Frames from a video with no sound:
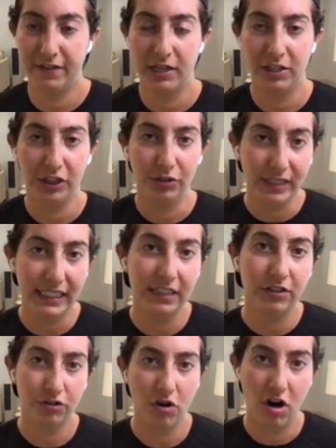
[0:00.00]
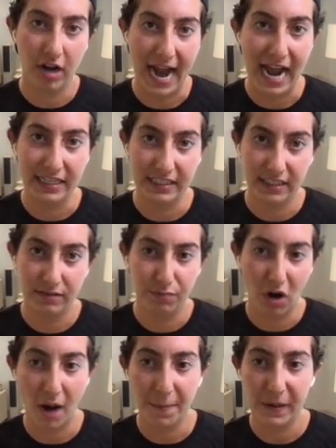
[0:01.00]
you need strong ACID
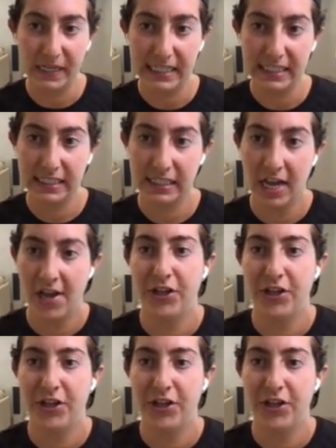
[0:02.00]
properties,